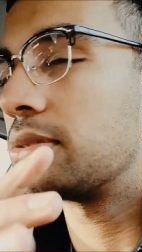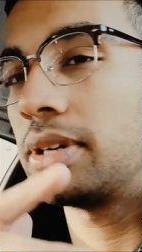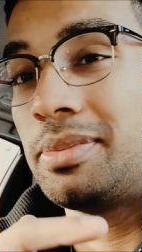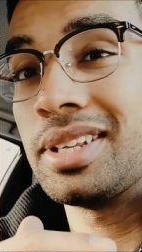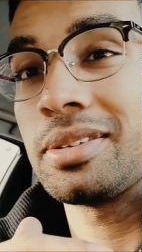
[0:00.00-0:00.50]

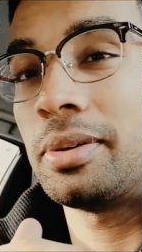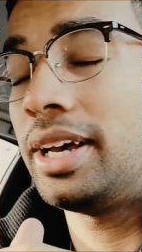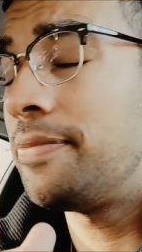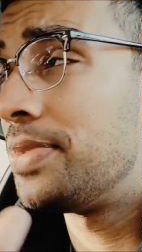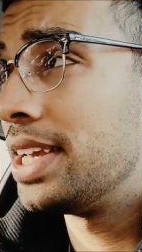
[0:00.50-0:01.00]
20 minutes
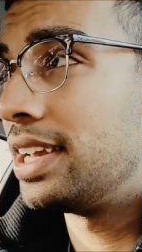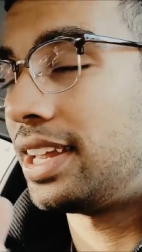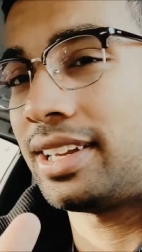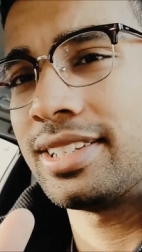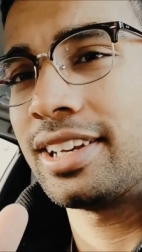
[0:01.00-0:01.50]
away, and
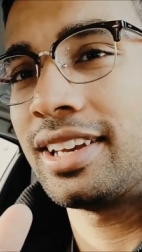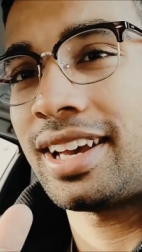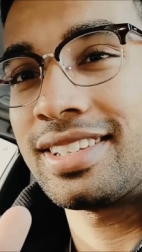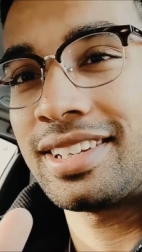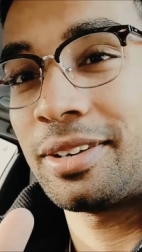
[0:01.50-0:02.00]
I'll take you
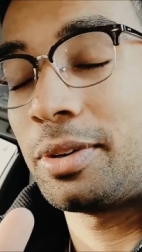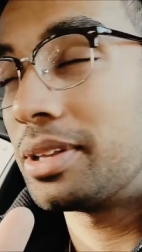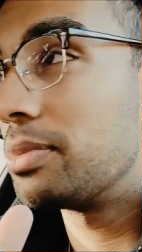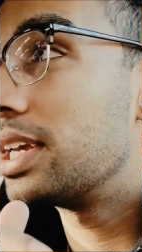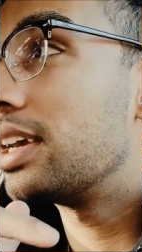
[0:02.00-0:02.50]
guys there
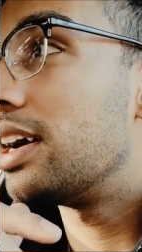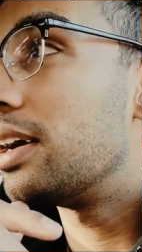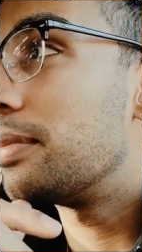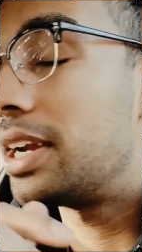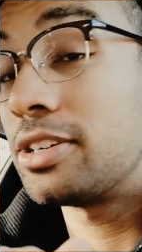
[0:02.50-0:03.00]
with me.
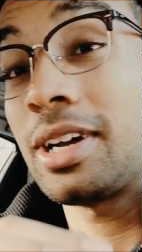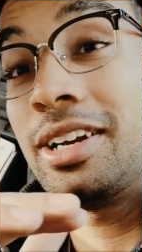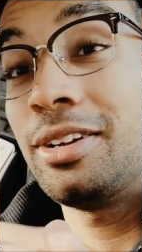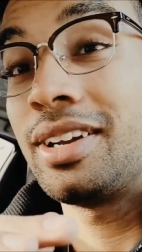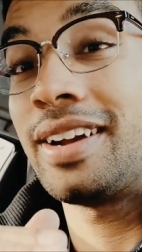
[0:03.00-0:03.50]
Um, and I try
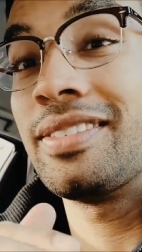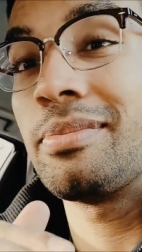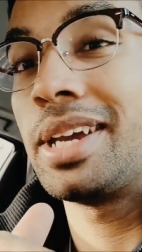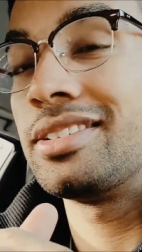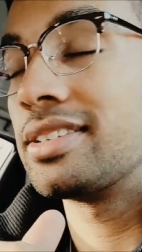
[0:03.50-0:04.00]
to do it in every
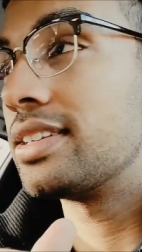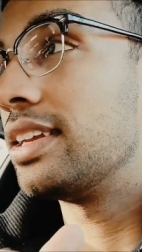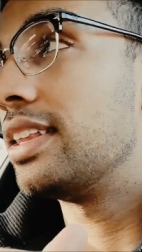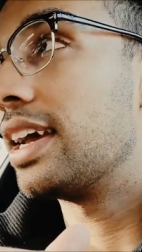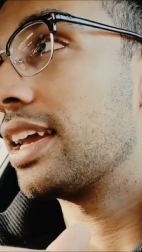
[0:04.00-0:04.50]
major
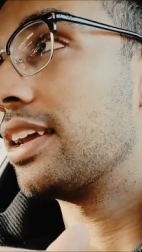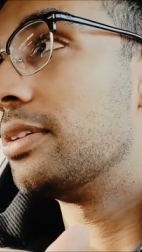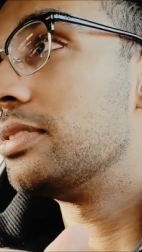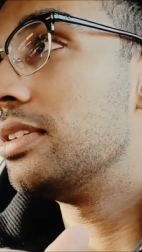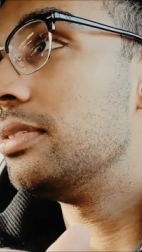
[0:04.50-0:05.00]
city that I can
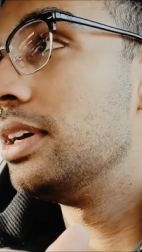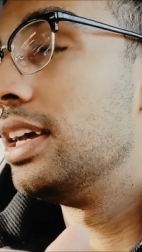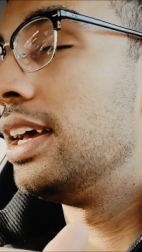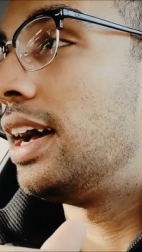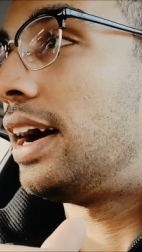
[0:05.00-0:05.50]
go to.
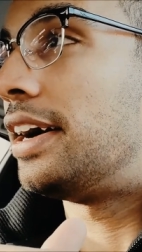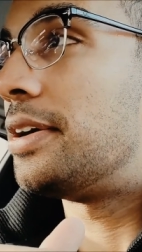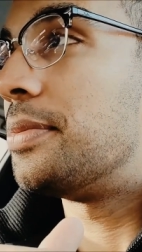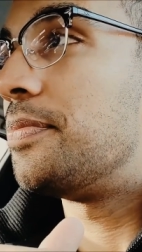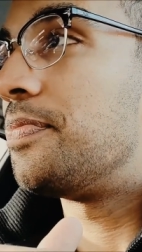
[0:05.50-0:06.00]

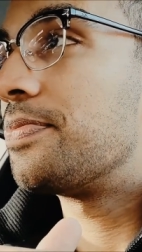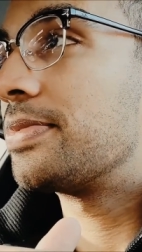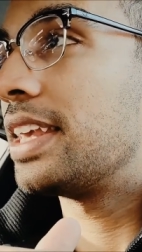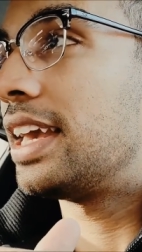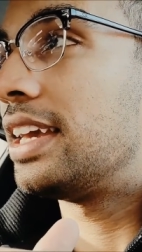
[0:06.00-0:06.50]
Um,
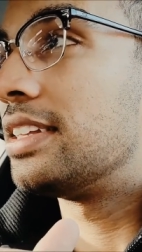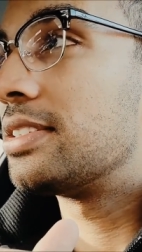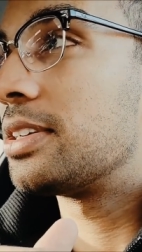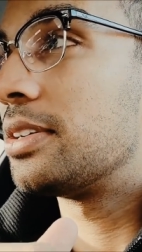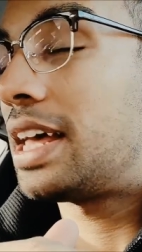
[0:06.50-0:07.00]
and
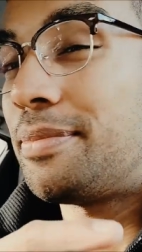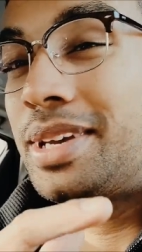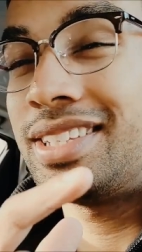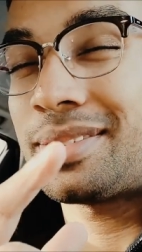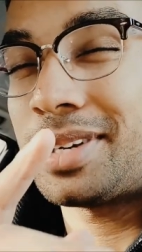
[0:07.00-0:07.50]
so that
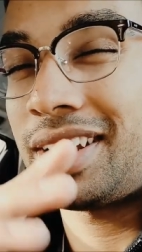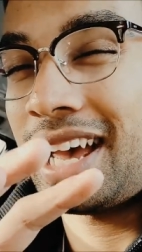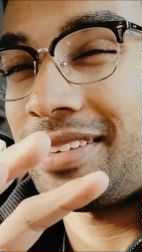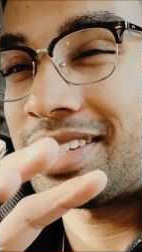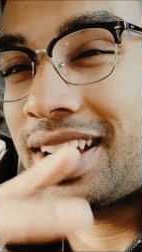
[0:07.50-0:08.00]
means I'm gonna
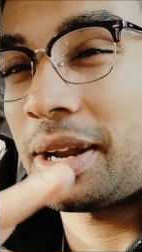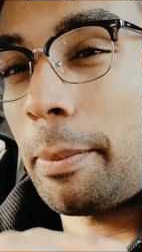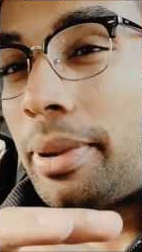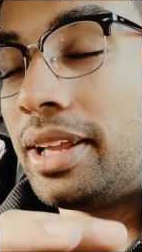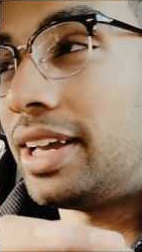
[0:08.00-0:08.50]
have to kind
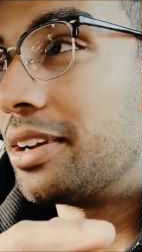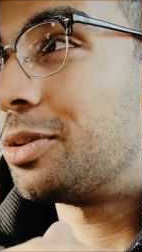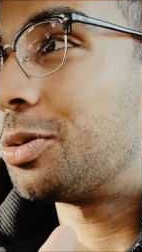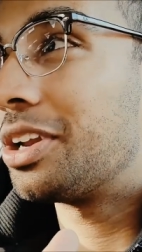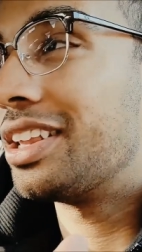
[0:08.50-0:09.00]
of plan
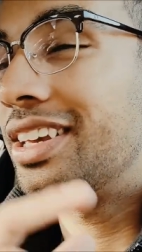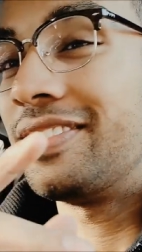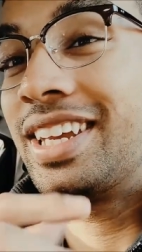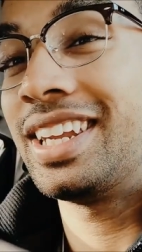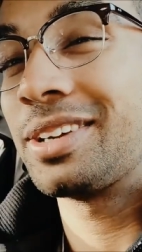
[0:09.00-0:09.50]
accordingly
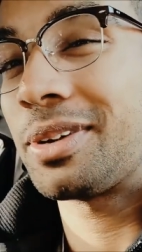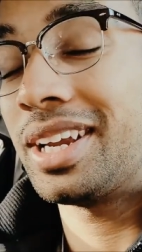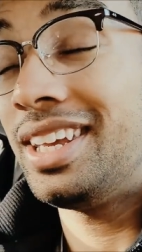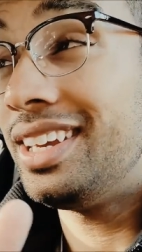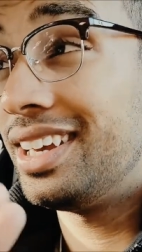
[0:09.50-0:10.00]
of getting
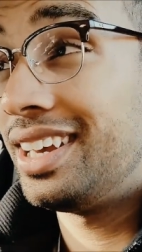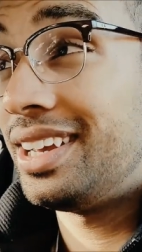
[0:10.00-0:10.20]
ready,